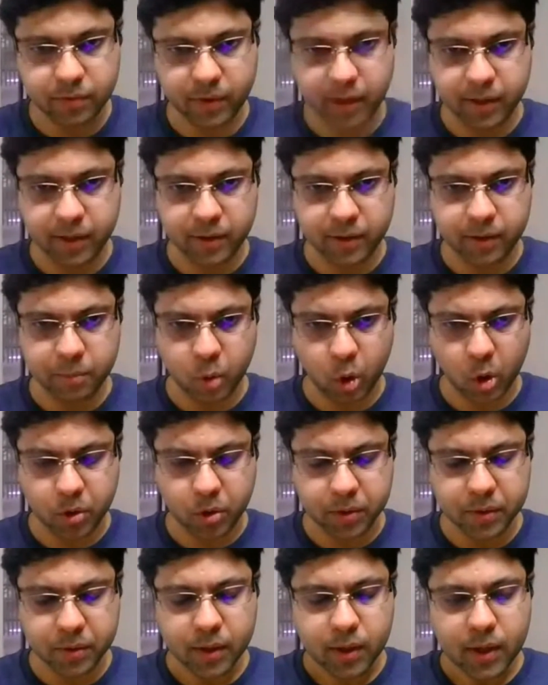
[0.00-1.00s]
very
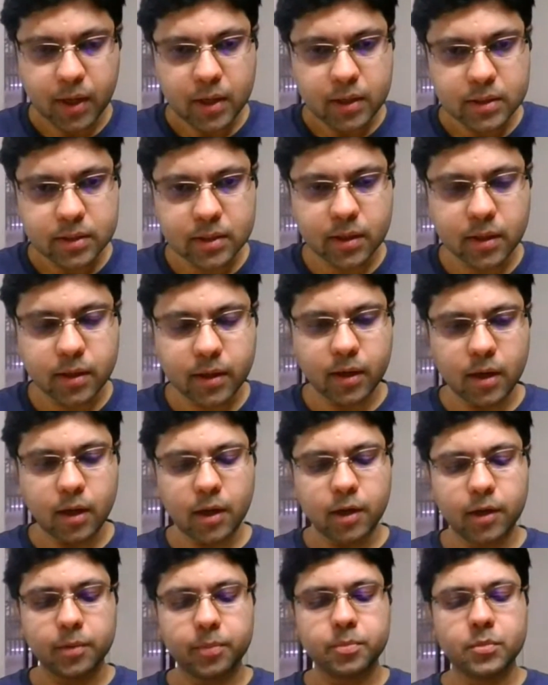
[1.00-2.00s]
important, sir.
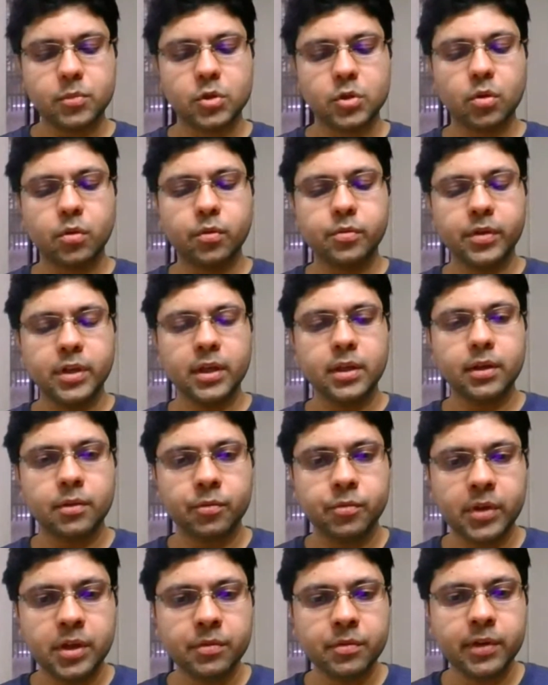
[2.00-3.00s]
So we
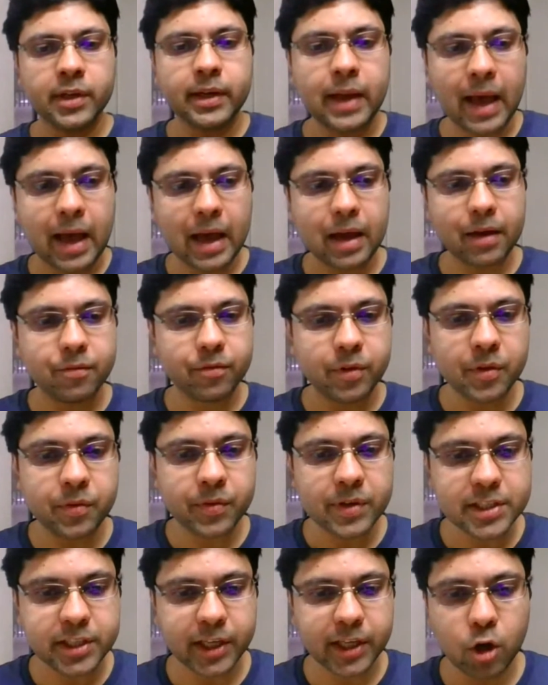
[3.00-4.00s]

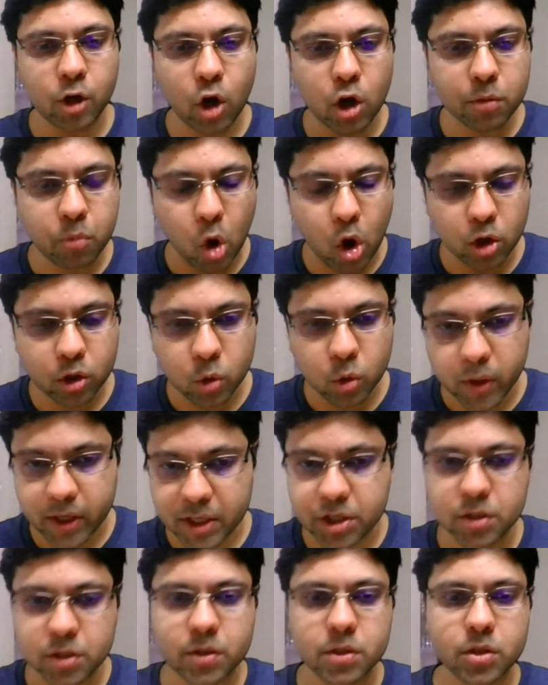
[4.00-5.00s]
will take on more
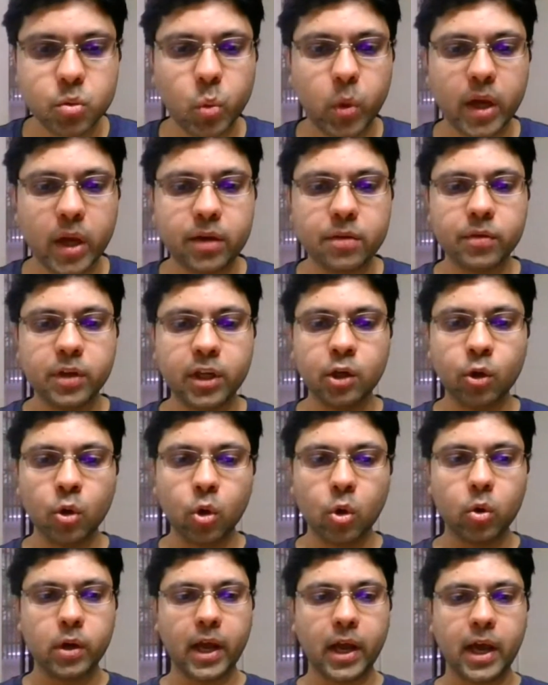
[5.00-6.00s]
questions when we go
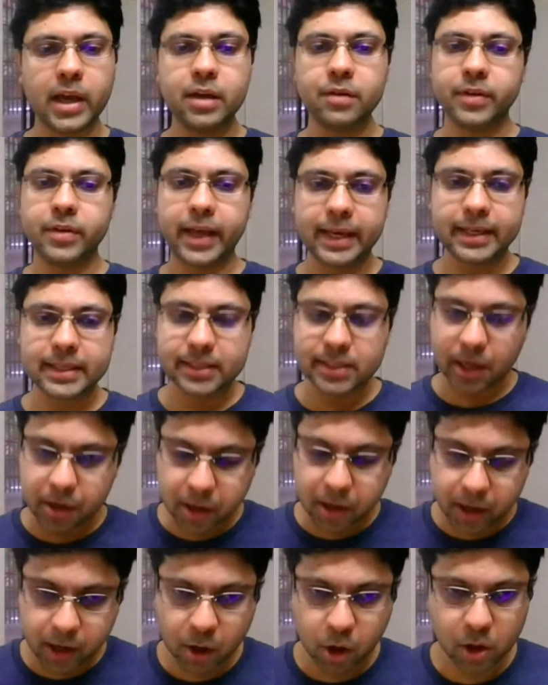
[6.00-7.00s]
live next
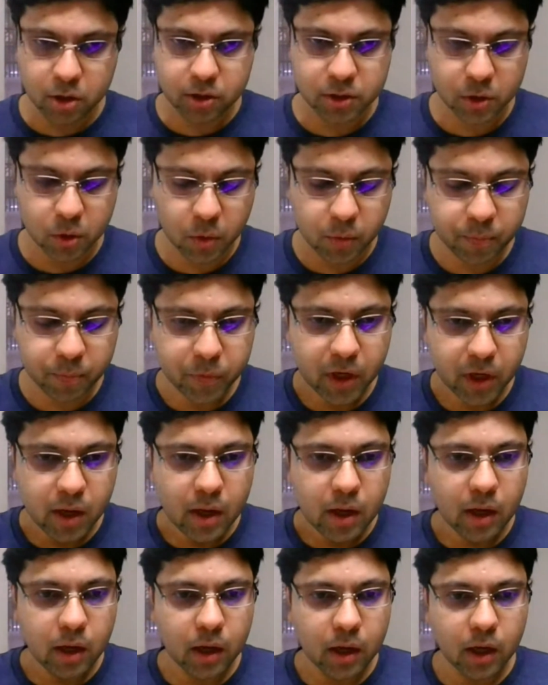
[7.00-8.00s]
Sunday also.
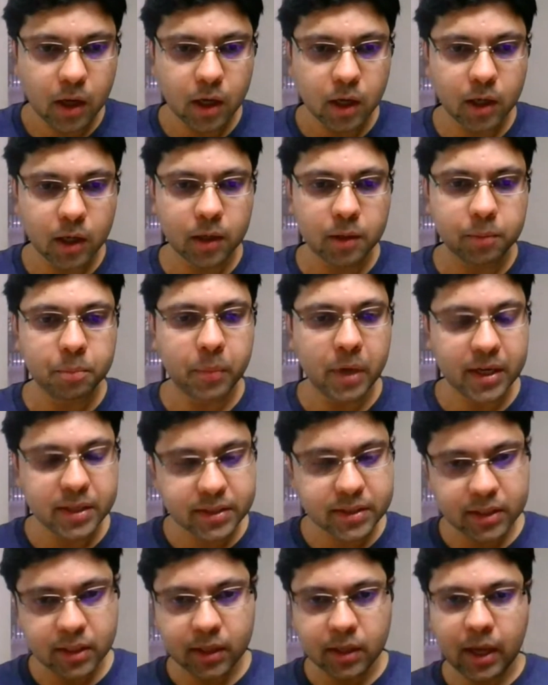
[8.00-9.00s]
But
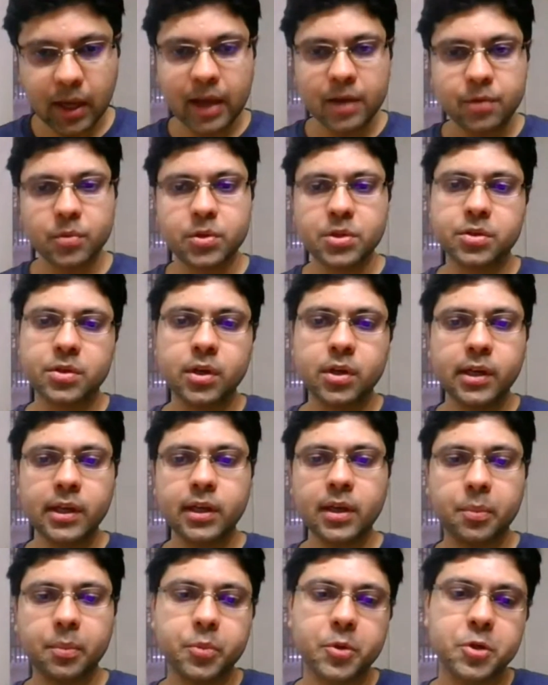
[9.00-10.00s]
I would really
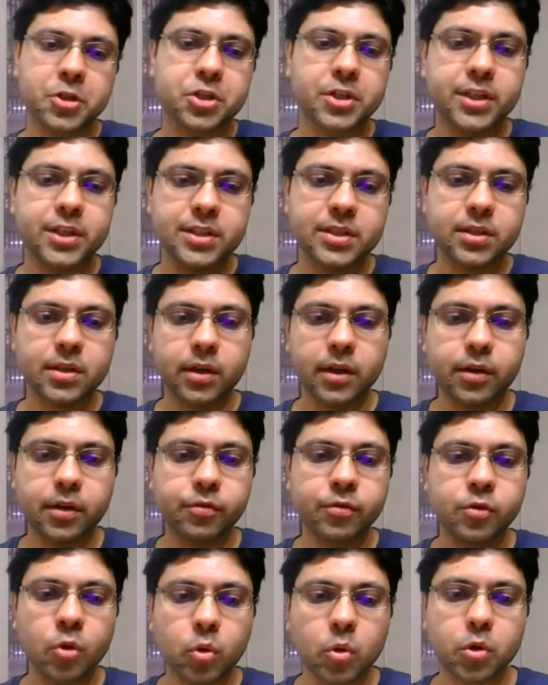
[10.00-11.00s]
appreciate, sir, if
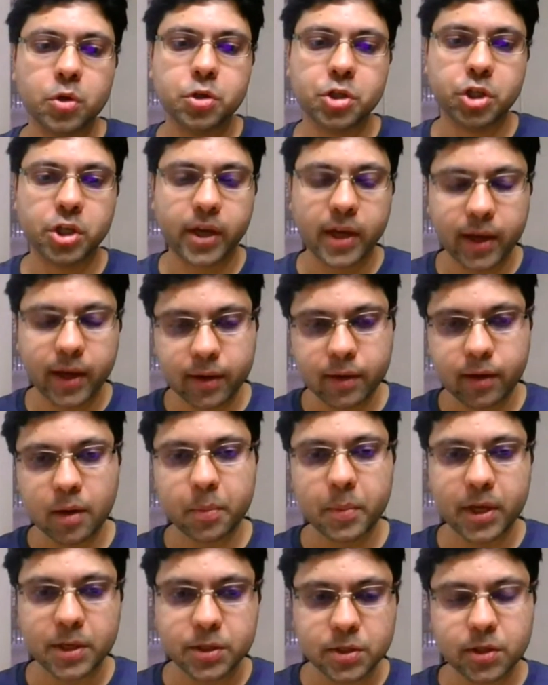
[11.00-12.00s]
you could share a
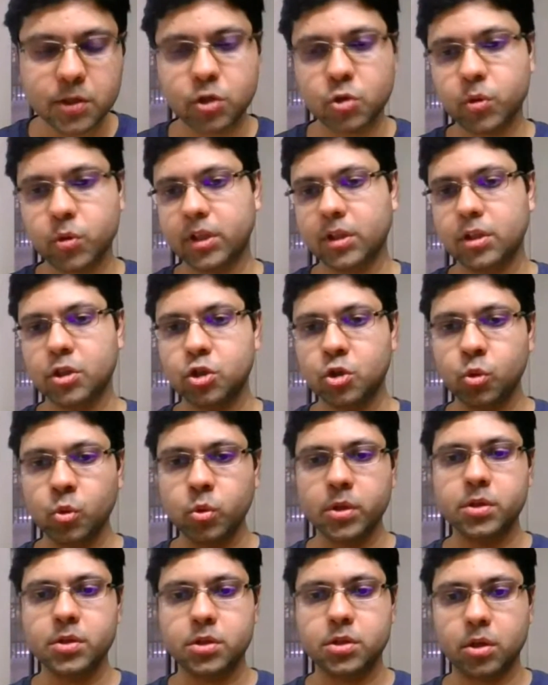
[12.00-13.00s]
message with the
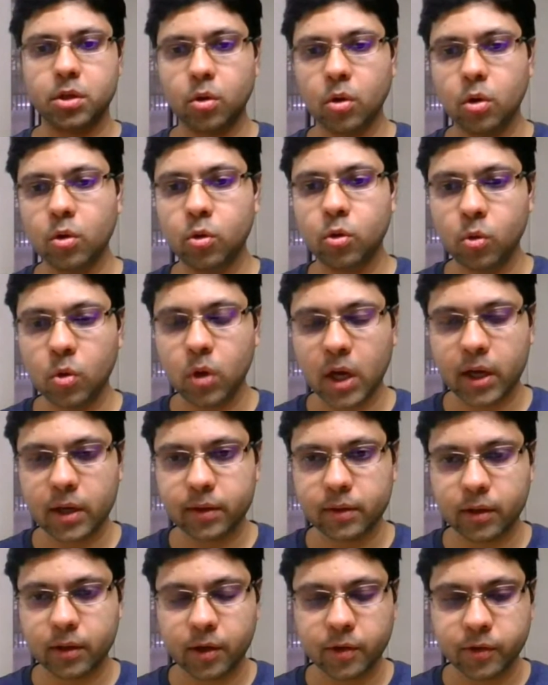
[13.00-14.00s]
students, who
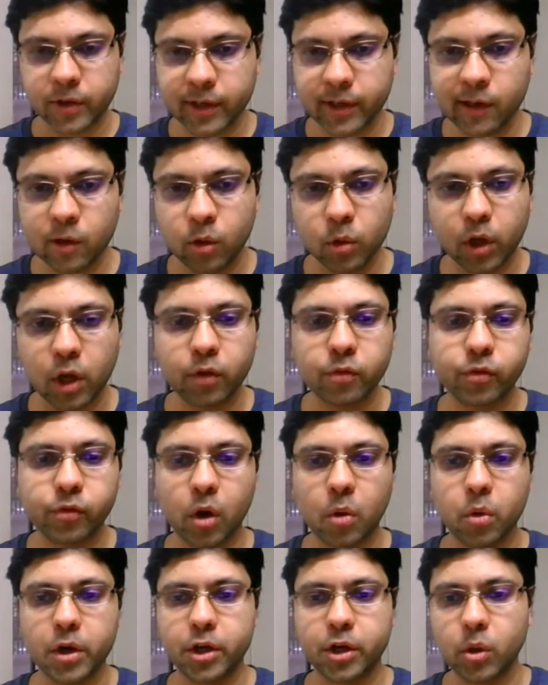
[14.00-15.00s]
are really looking
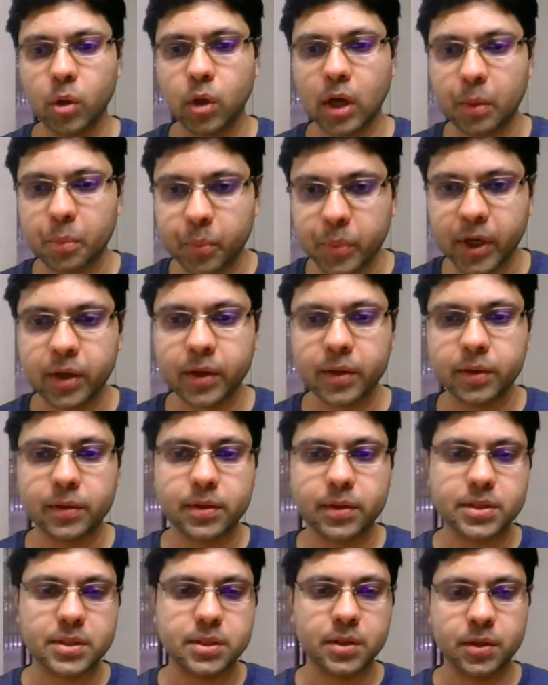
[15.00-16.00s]
forward to compete in
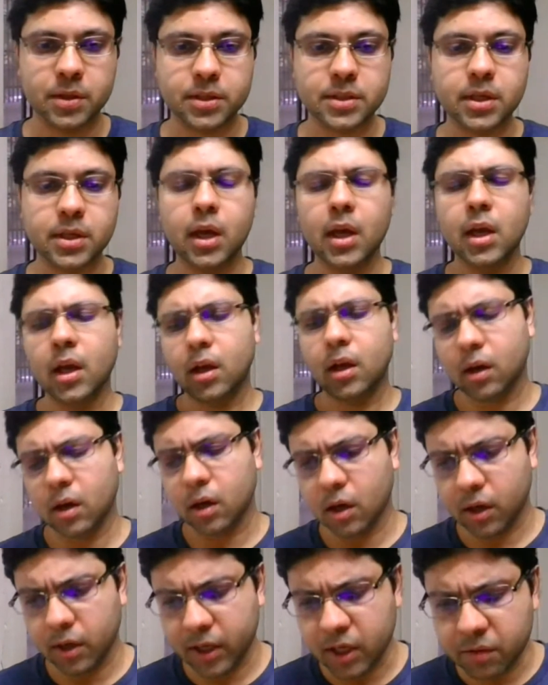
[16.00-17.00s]
this year's
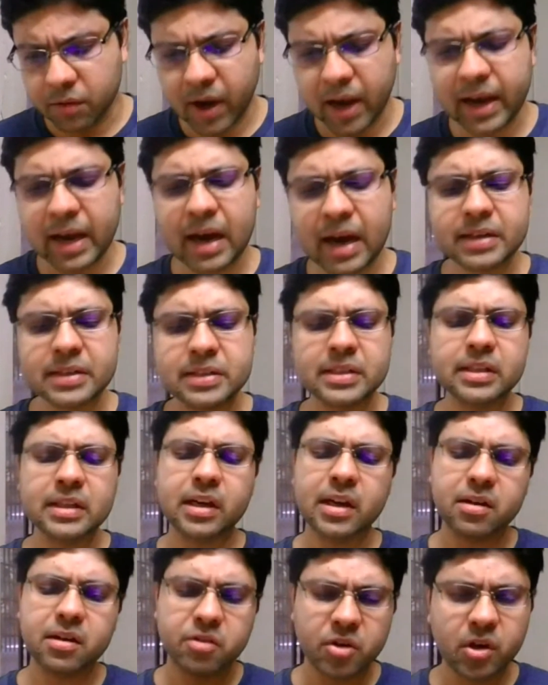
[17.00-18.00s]
eYRC
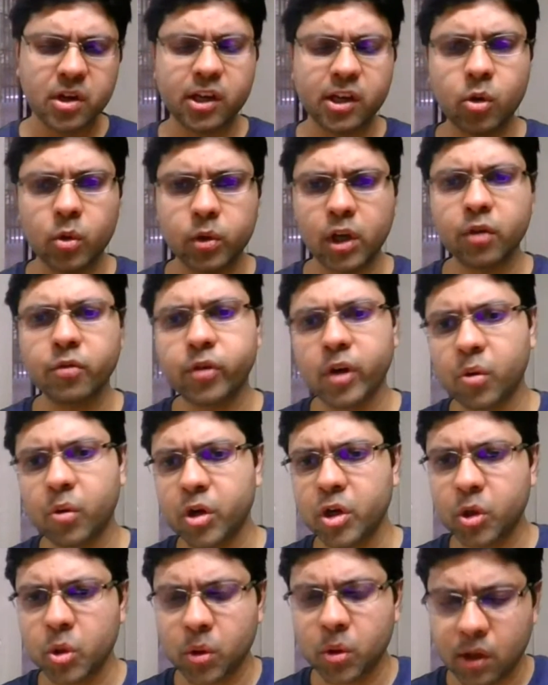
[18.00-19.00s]
and really looking
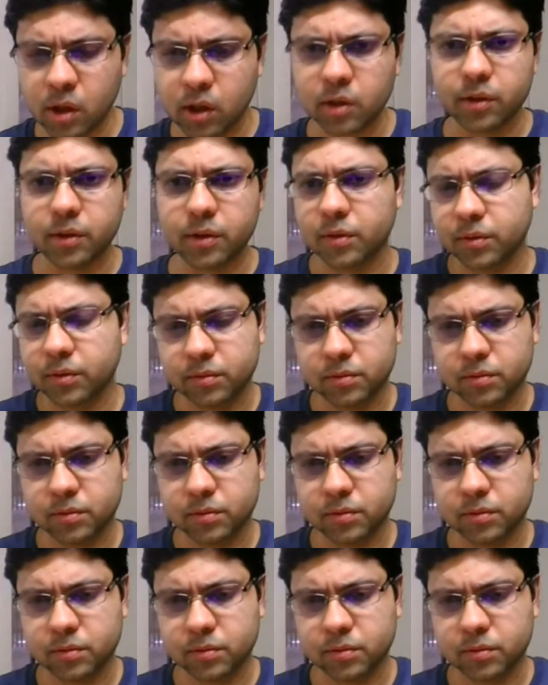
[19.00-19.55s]
forward to learn.